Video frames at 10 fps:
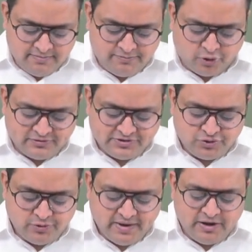Bonds
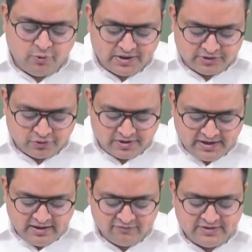issued by local
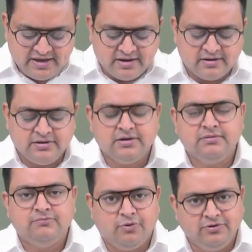authority, if they are
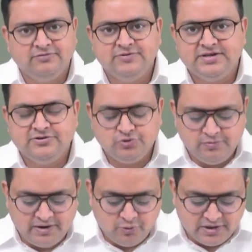bonds which are issued
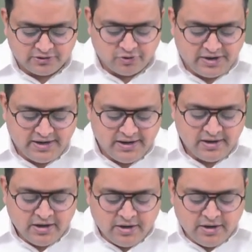by local authority,